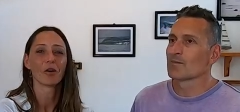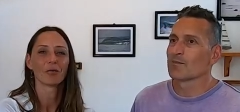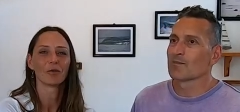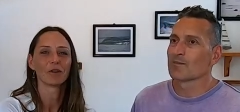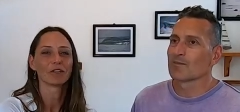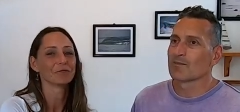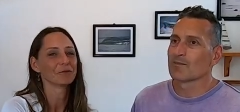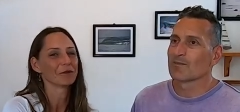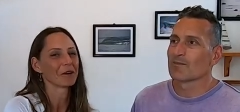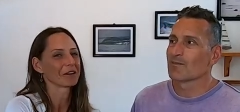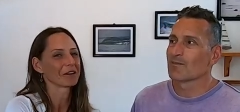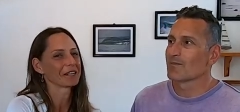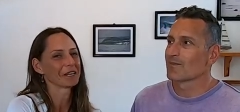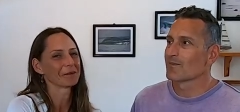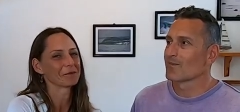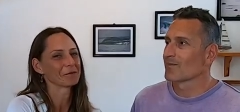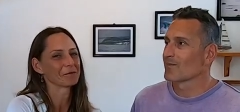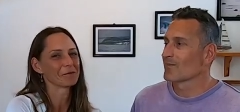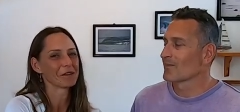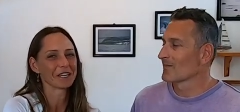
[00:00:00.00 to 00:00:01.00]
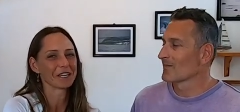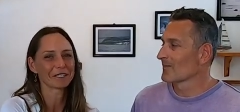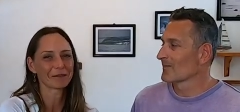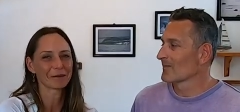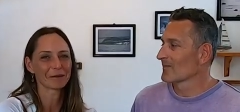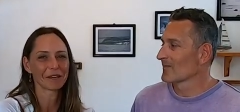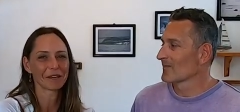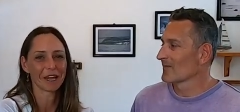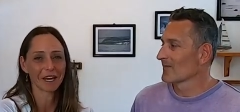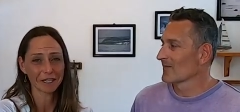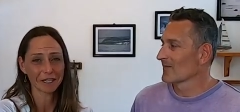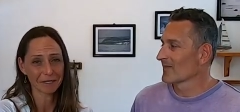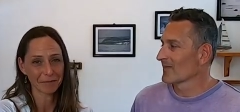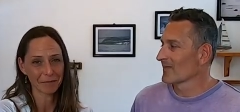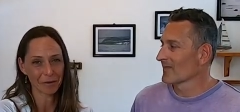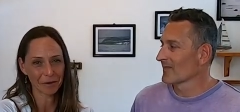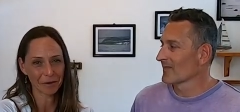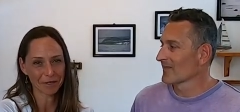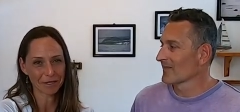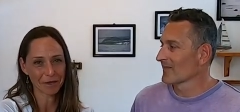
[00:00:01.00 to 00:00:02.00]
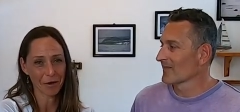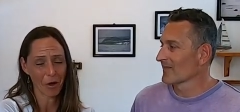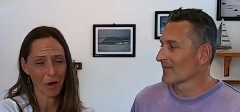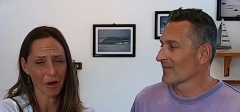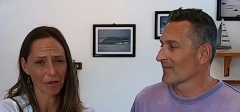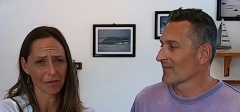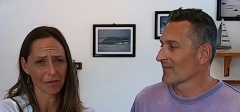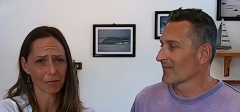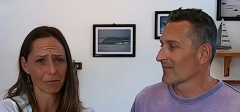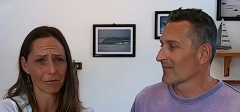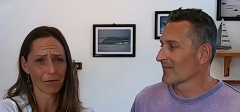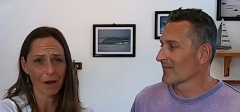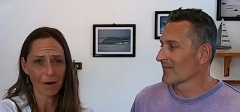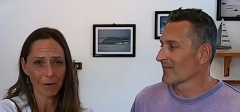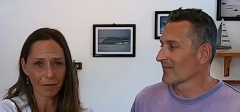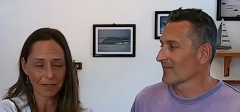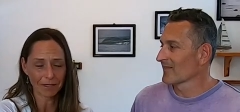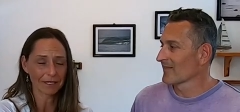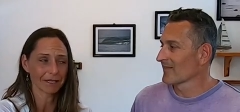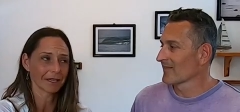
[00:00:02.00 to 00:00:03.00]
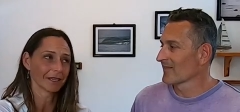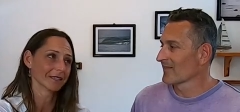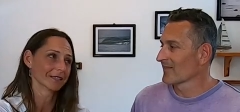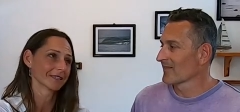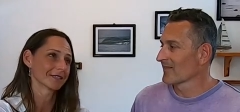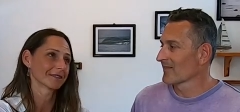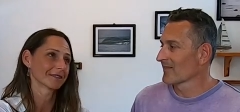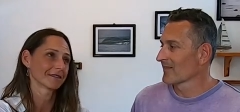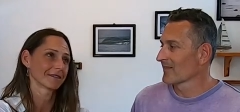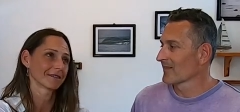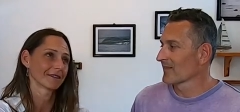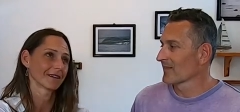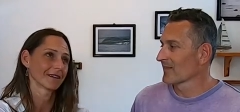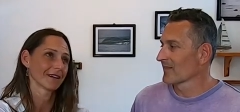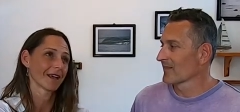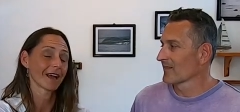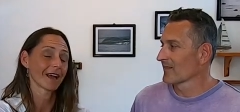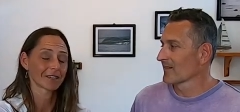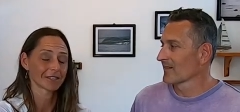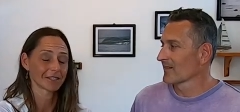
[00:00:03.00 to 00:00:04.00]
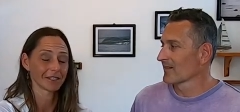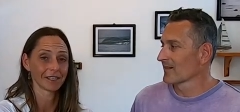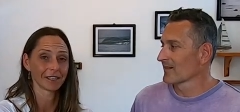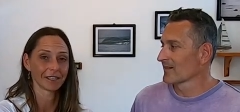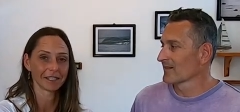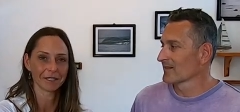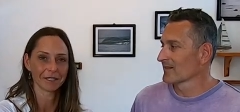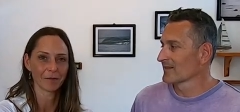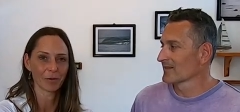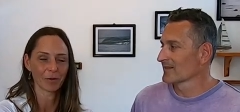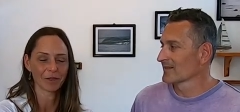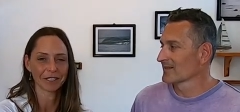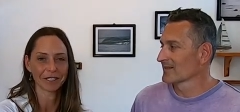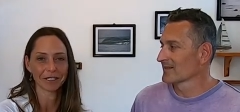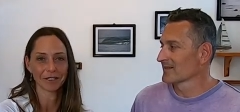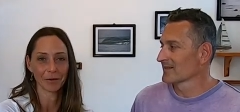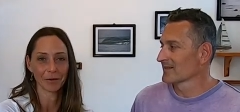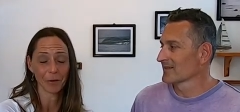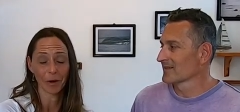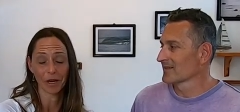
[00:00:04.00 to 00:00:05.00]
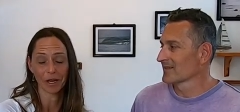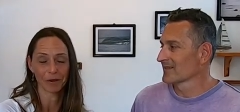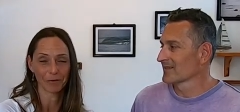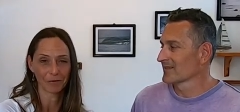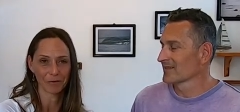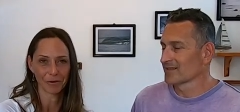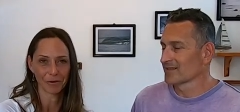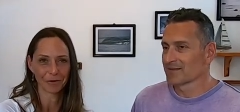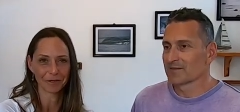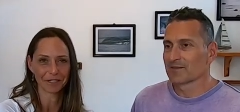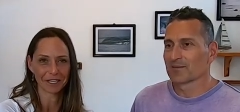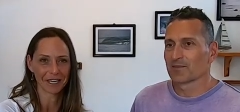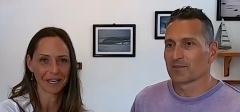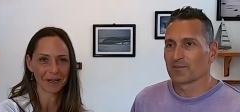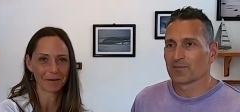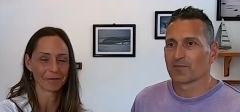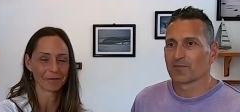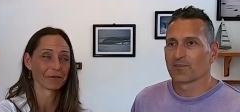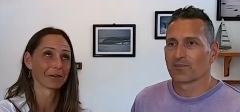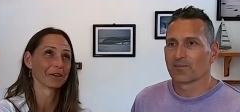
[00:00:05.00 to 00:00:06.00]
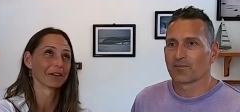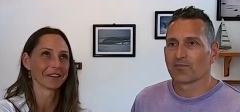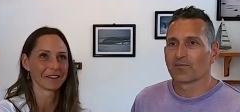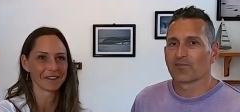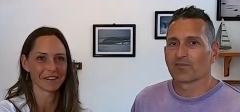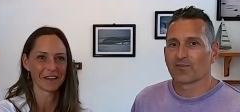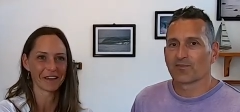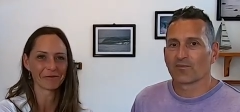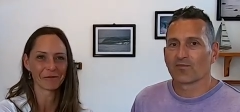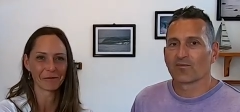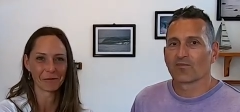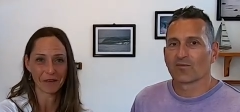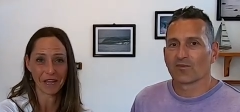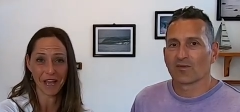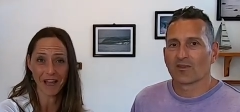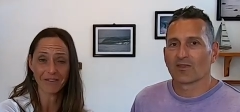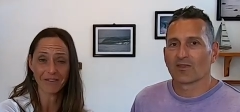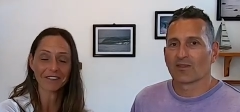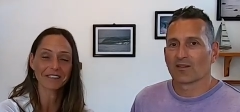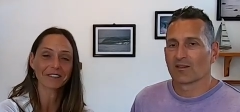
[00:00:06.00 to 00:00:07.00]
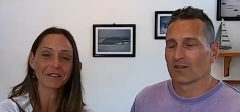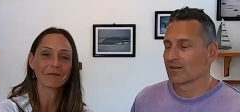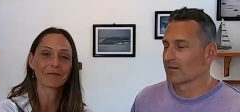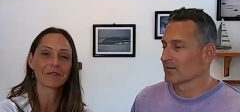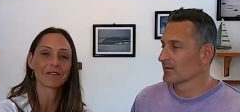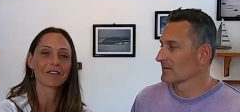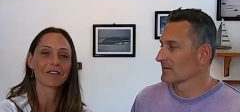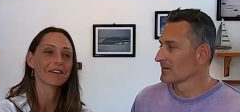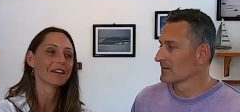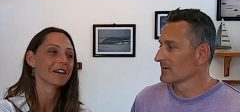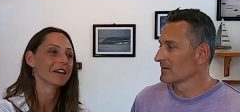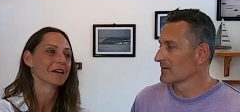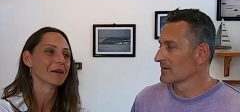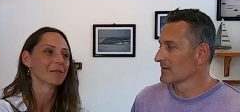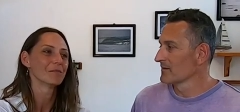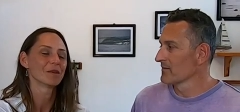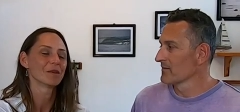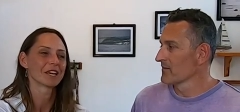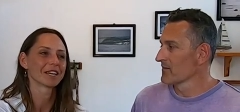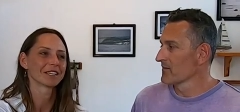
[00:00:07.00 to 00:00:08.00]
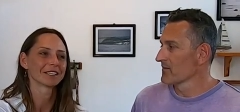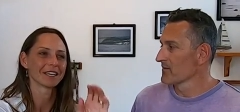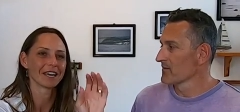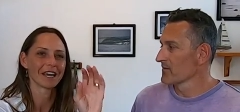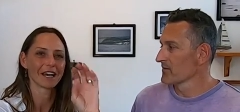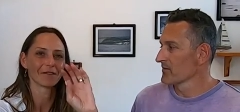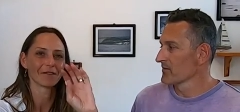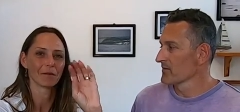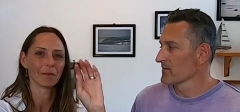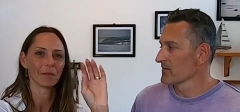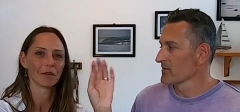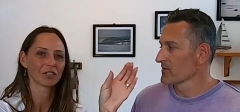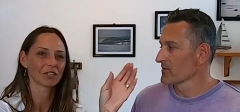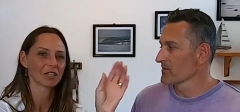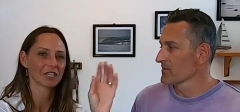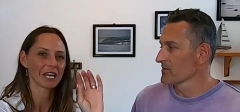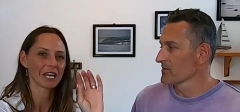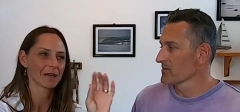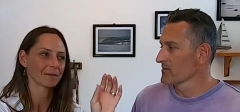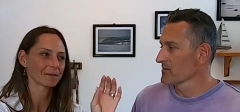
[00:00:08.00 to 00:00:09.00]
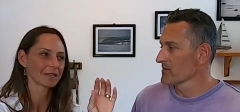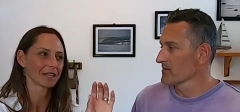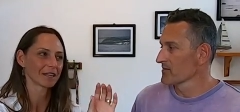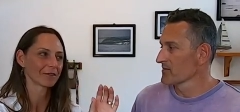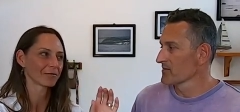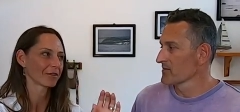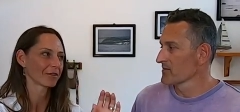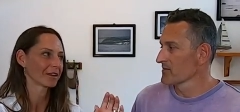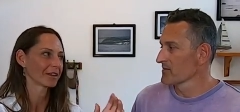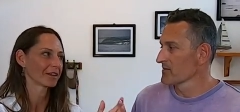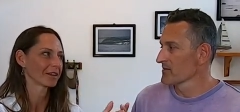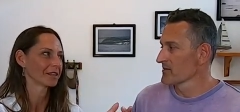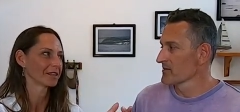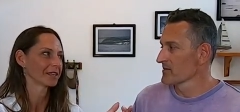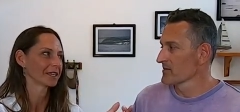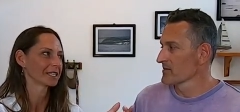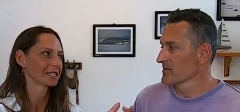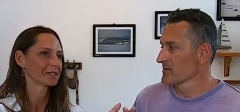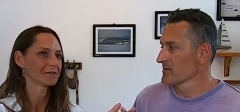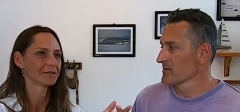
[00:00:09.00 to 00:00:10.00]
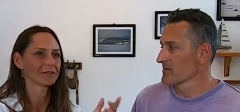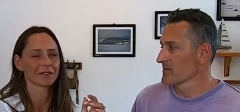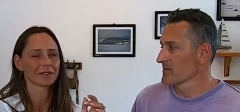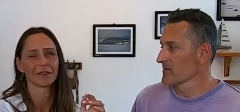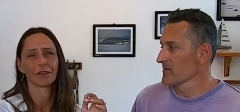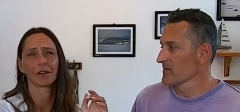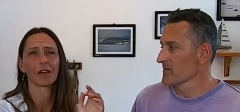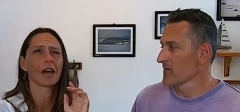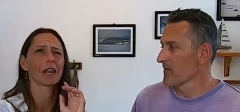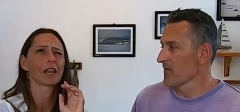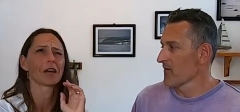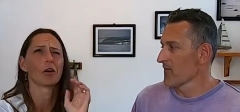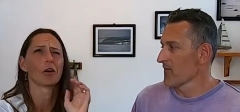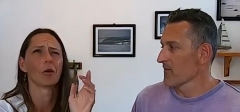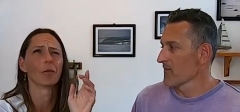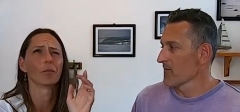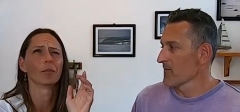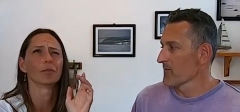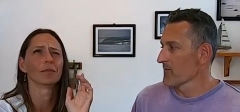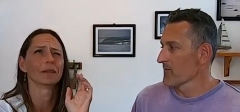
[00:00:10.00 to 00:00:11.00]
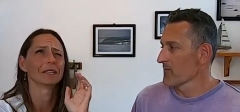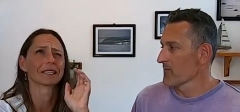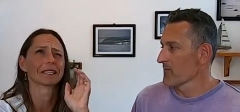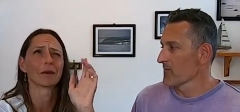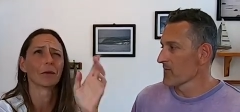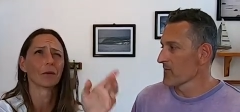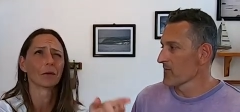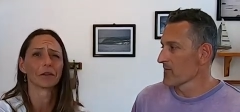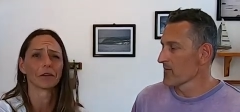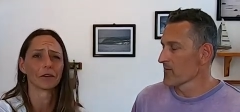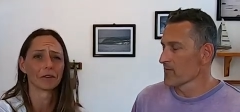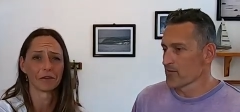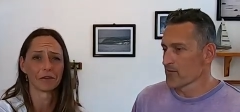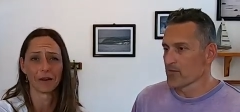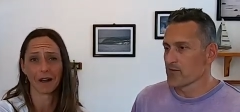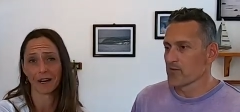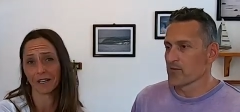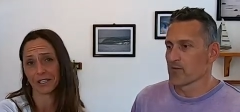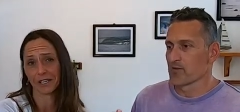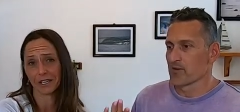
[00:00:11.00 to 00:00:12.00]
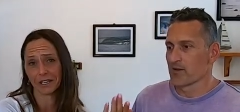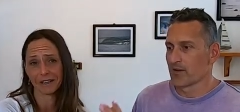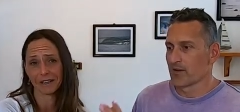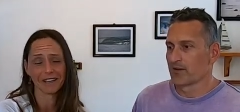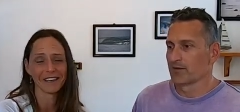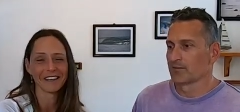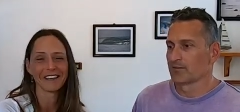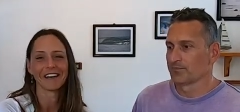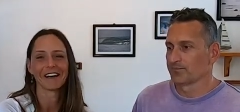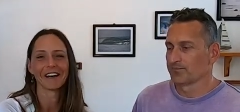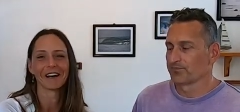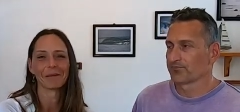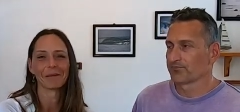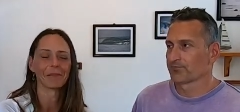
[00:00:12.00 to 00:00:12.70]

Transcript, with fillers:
Speaker 1: we do not claim to be experts on the routes. It's actually at this point still quite confusing. I'm really thankful we have a scooter because they have a bunch of names at the front of the collectivas and you kind of hope it's going your direction. Um,